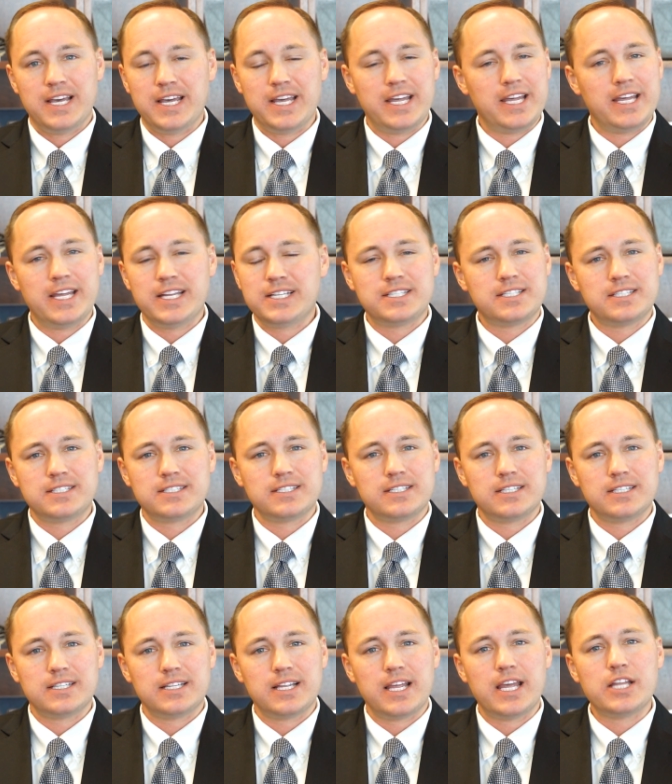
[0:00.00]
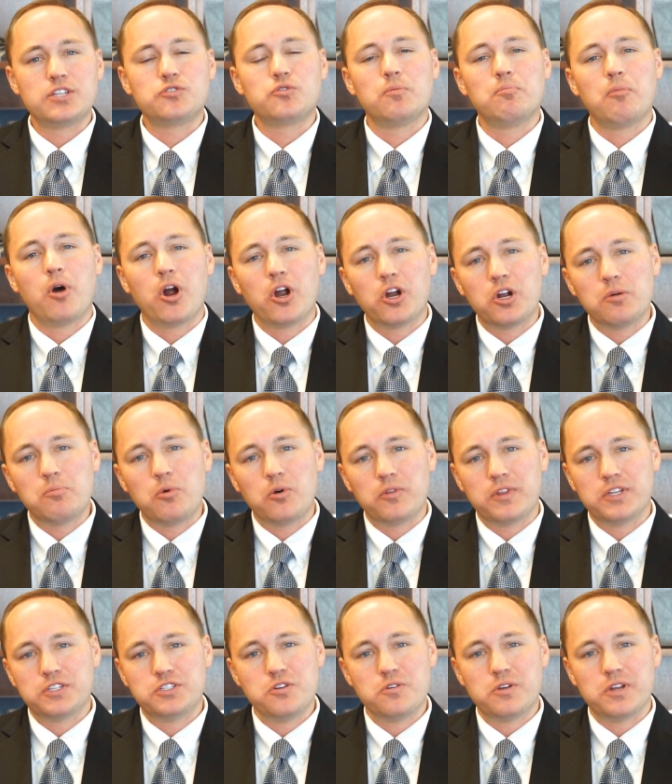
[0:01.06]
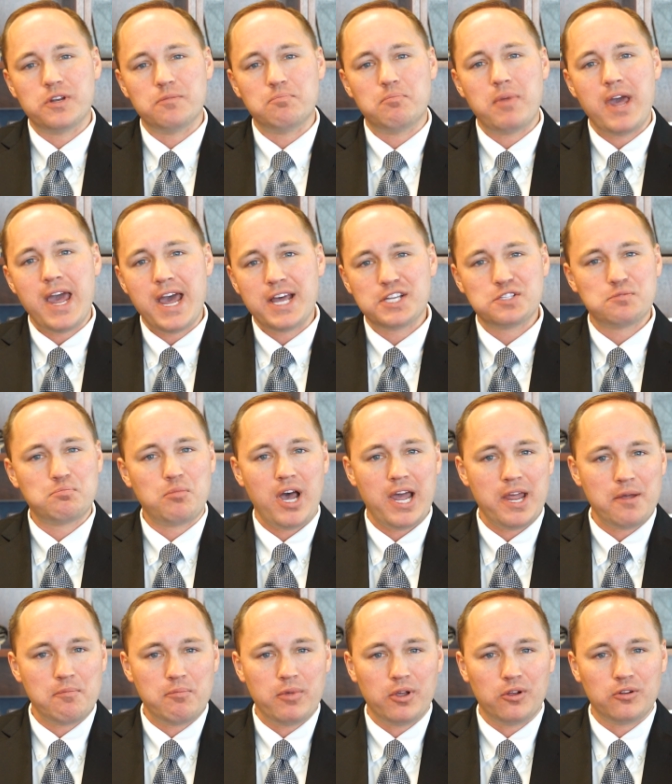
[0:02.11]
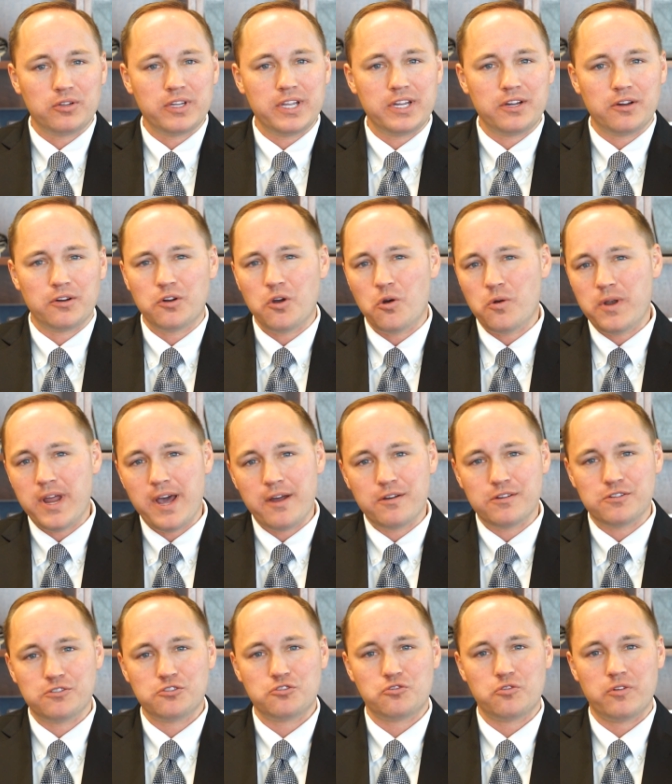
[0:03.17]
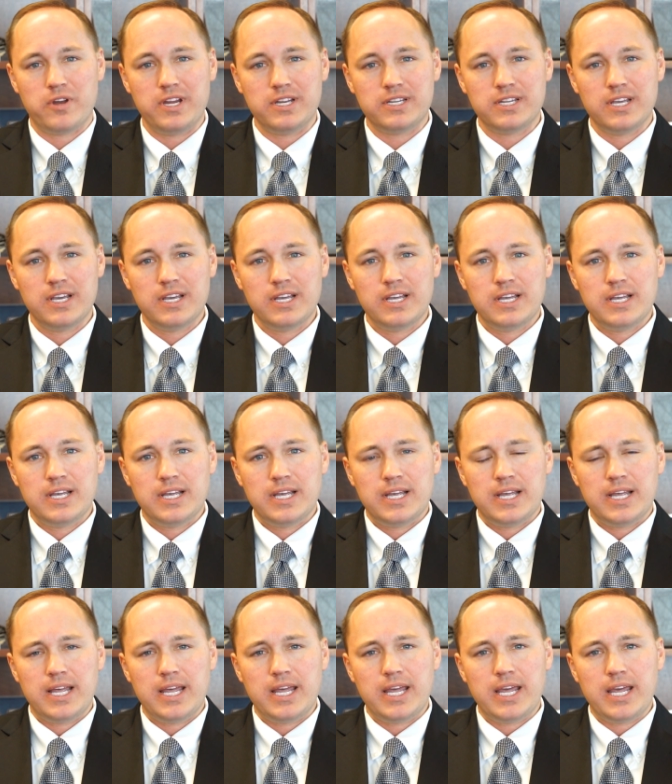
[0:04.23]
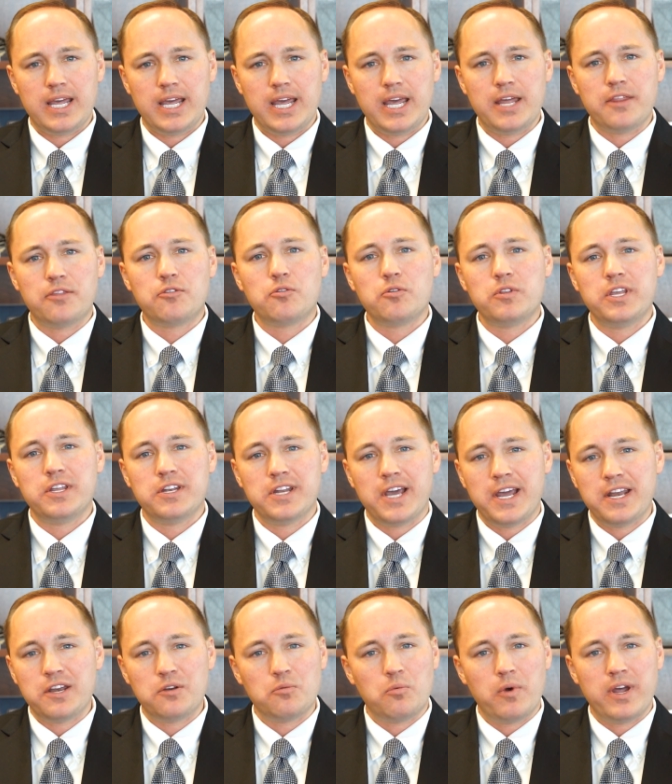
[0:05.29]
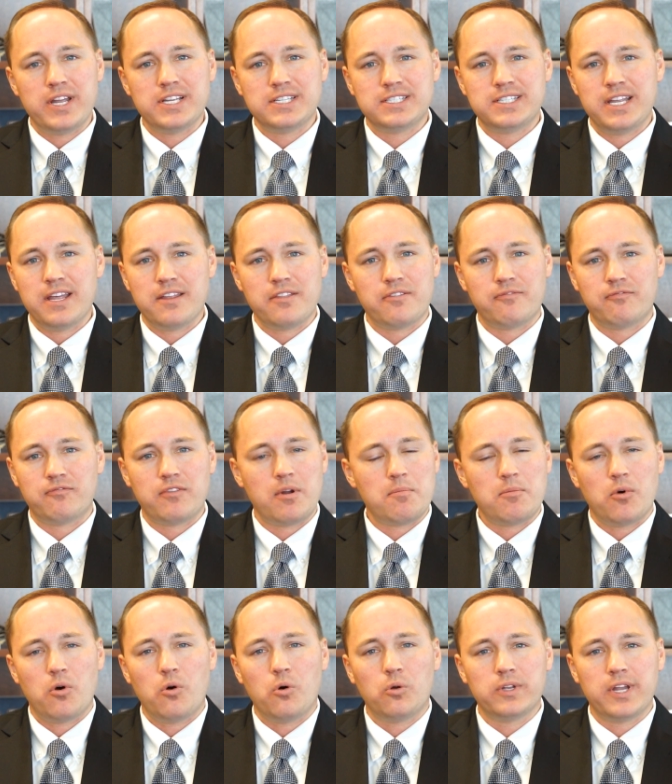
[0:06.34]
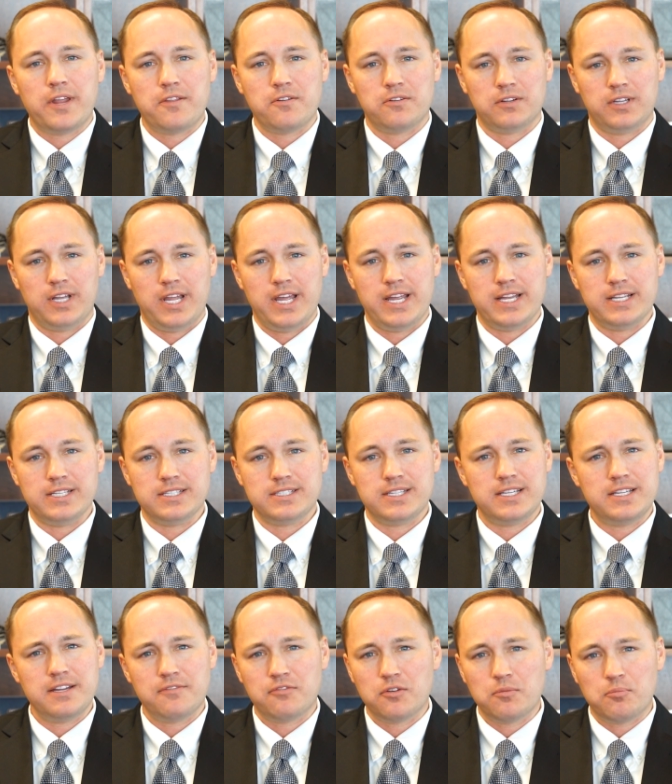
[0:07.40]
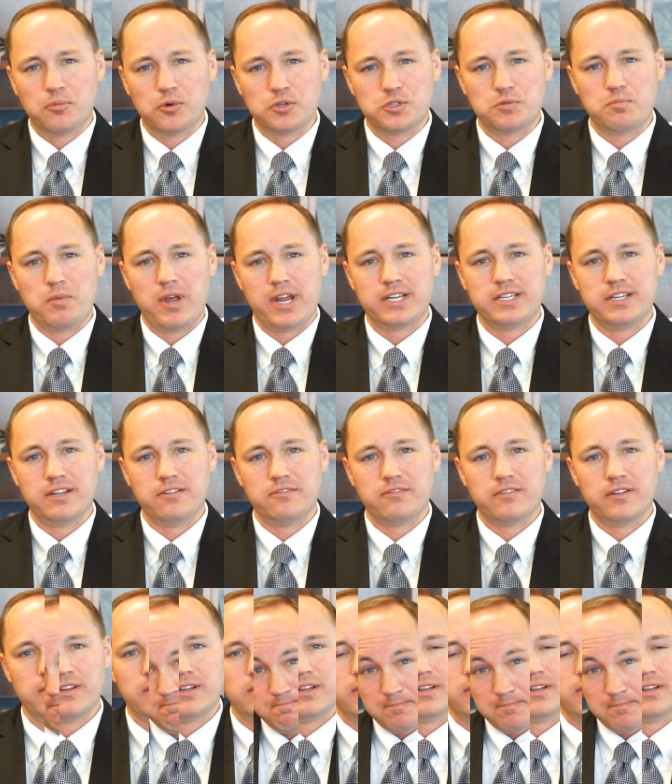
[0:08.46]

It's remarkable that you can pass by a building or go down a street and through the United Way see it from a whole nother lens, a different perspective.